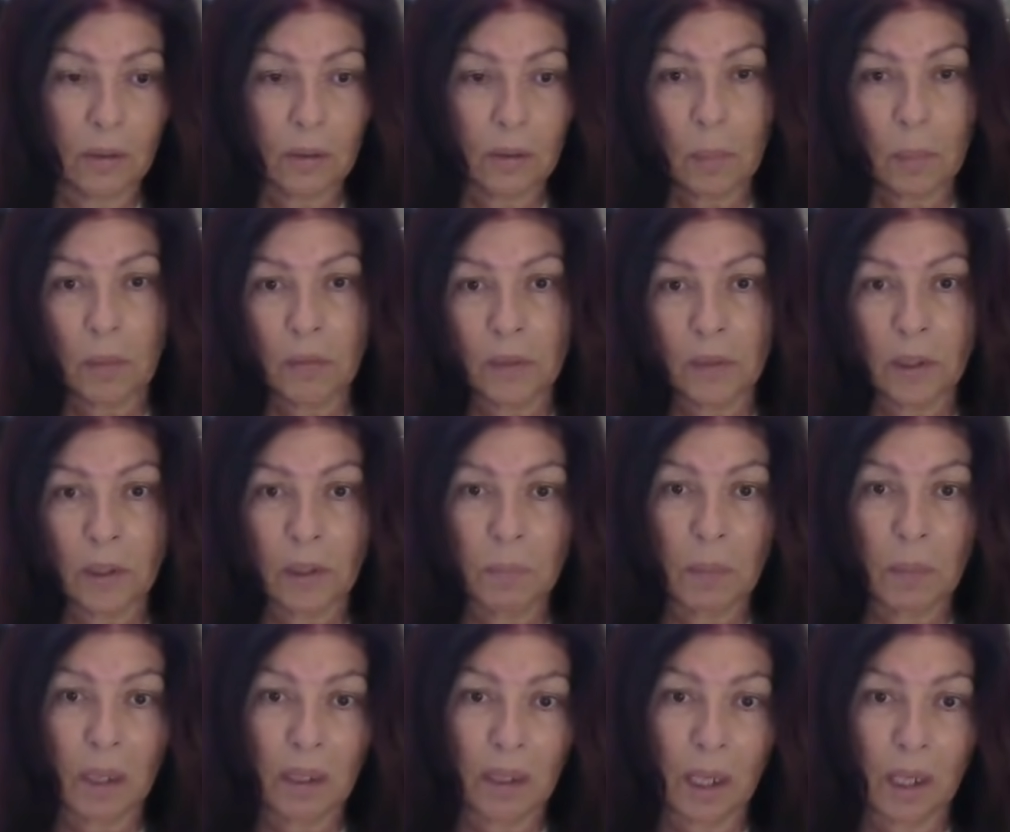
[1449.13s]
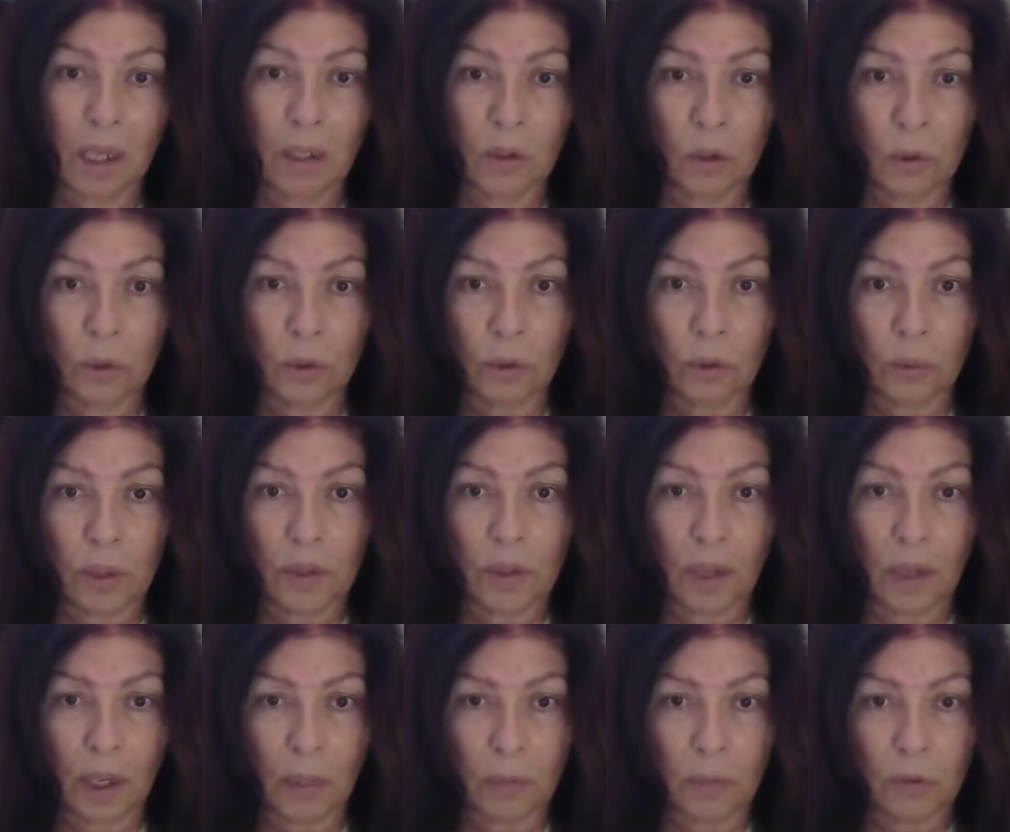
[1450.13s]
Some of us, it may take 2 or 3
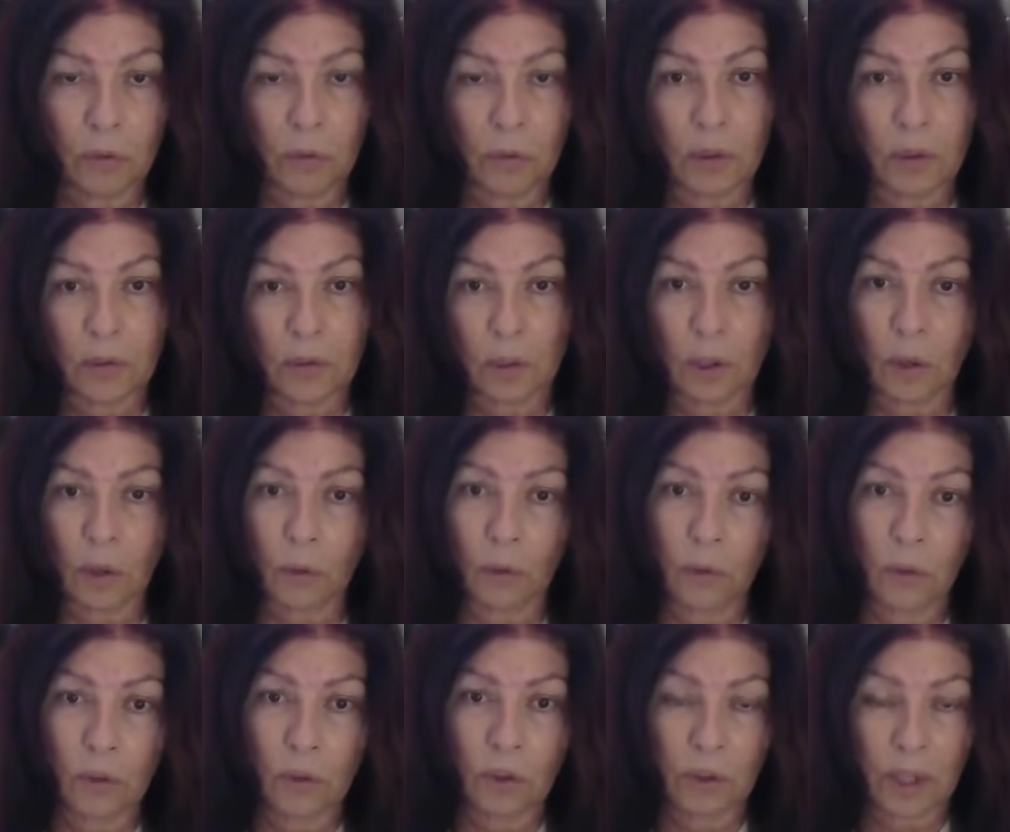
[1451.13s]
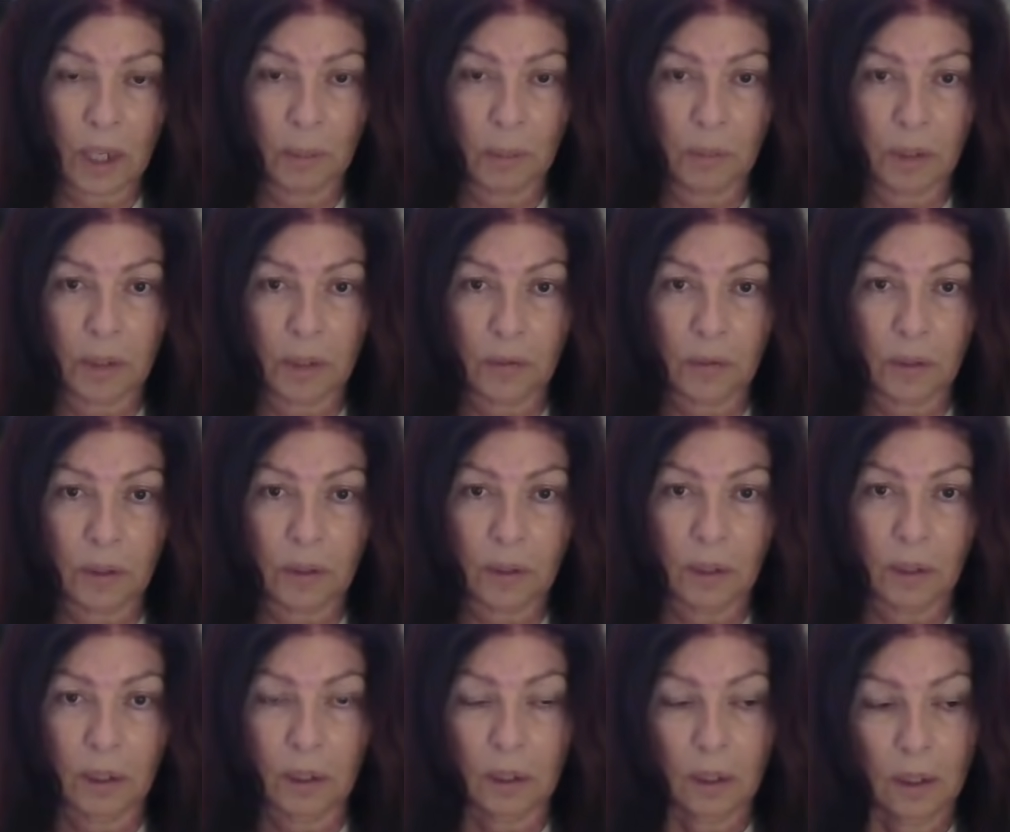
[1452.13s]
times for us to go through the same lesson,
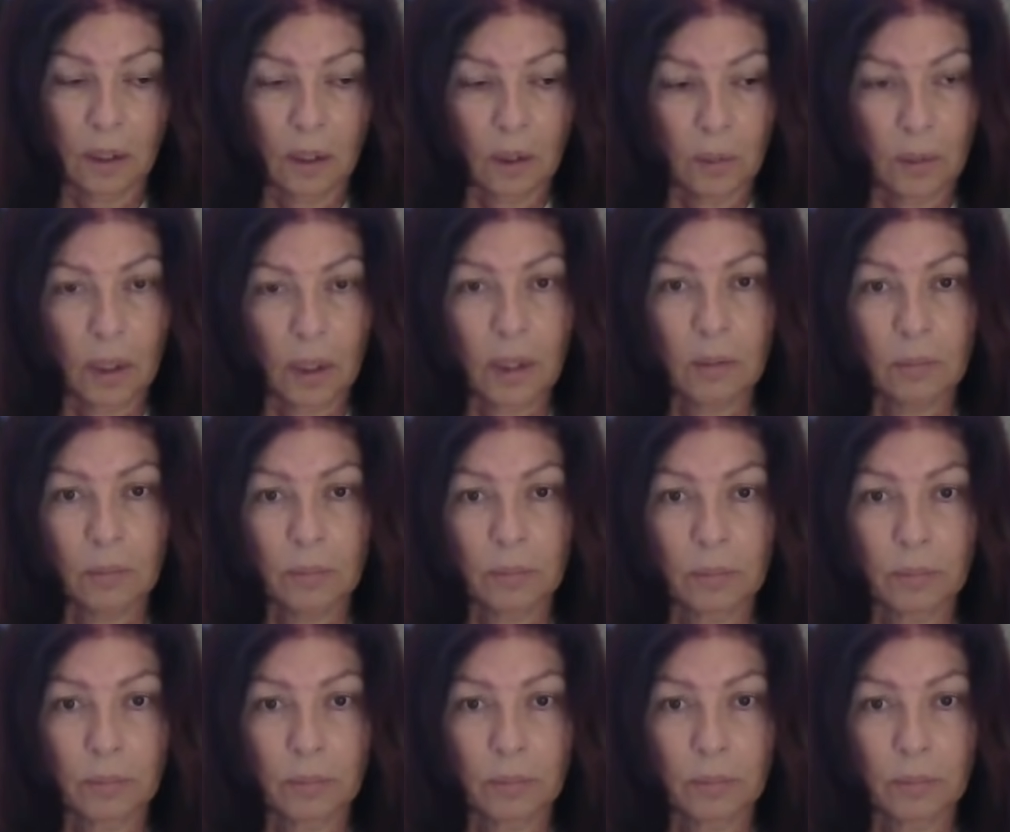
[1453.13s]
right?